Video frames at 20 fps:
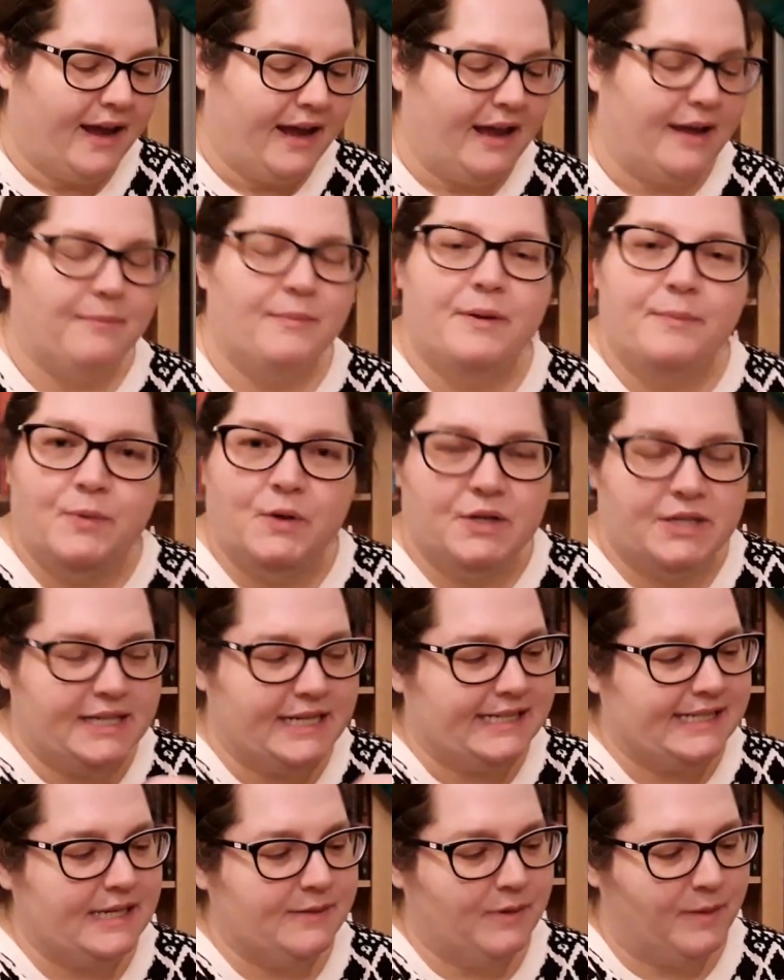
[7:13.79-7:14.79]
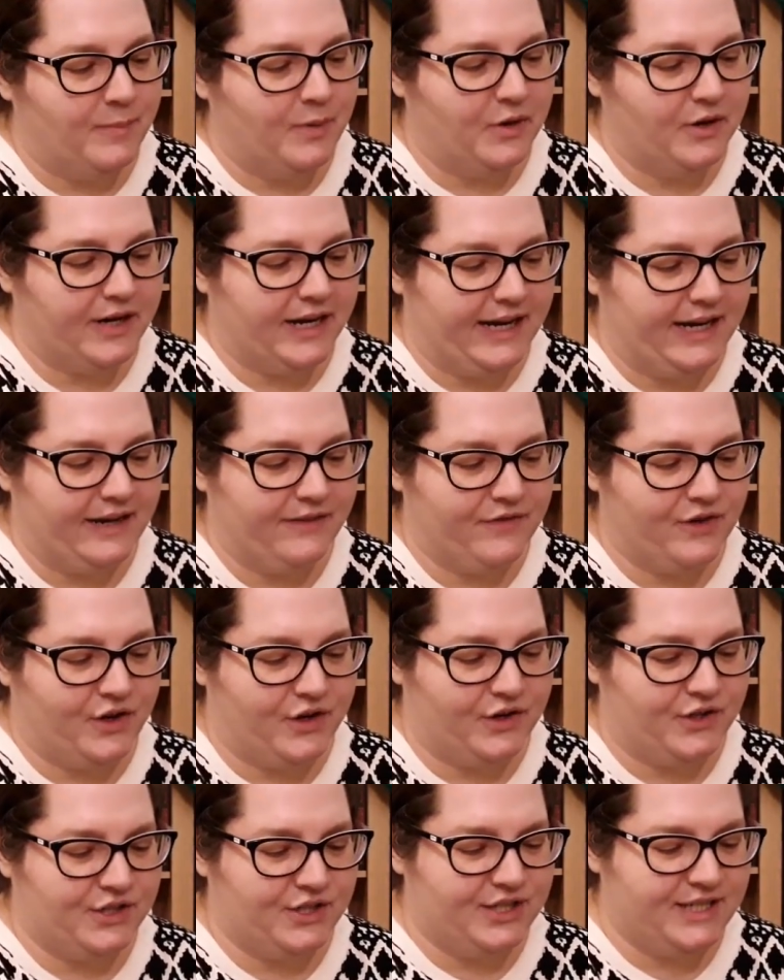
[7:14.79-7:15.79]
Um, but let's see what book I have
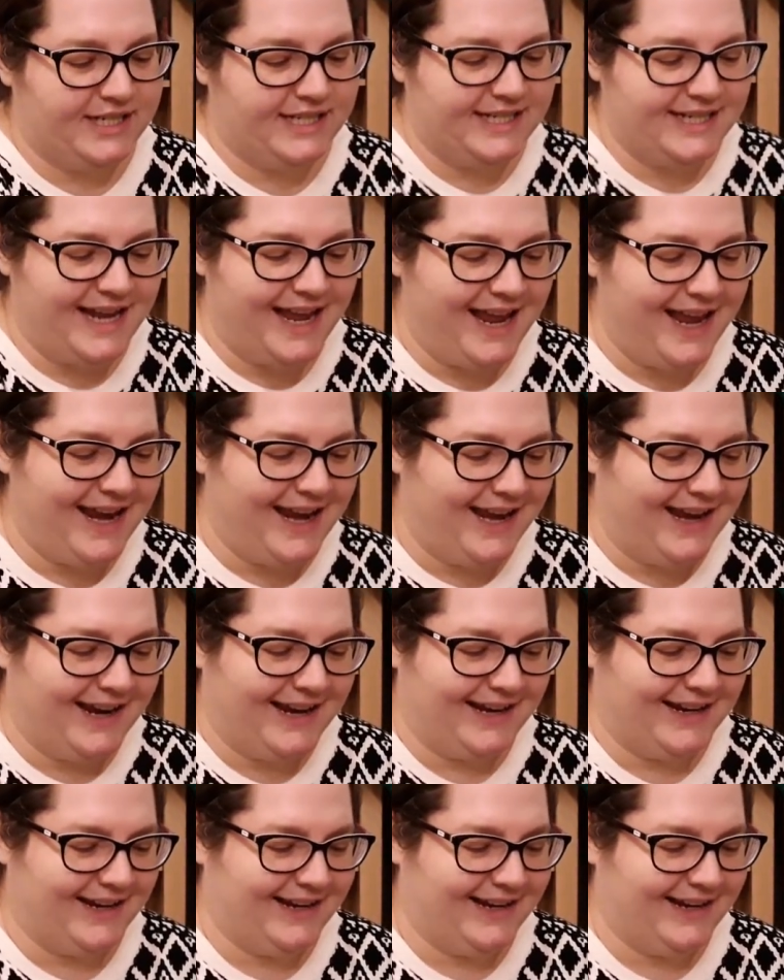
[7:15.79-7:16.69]
got today.